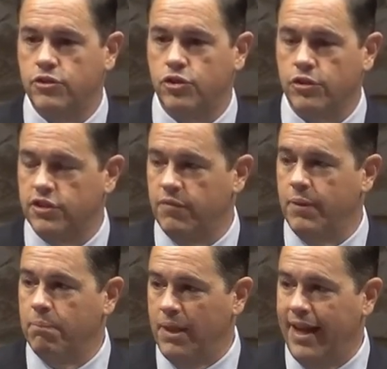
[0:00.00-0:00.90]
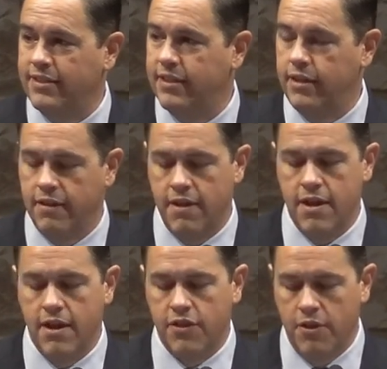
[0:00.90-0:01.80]
Churches have been planted,
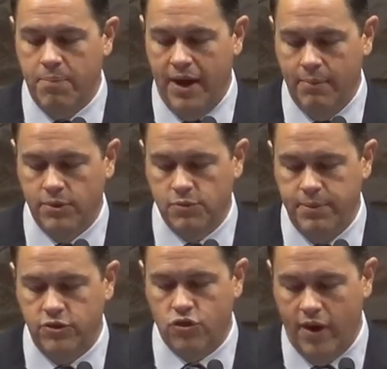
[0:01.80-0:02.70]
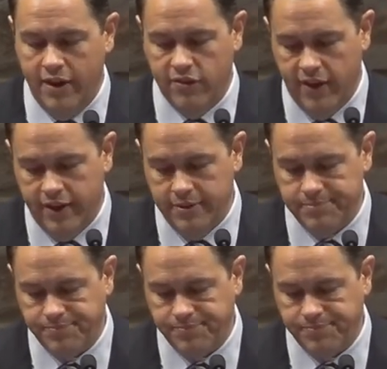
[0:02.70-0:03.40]
the Bible's been translated.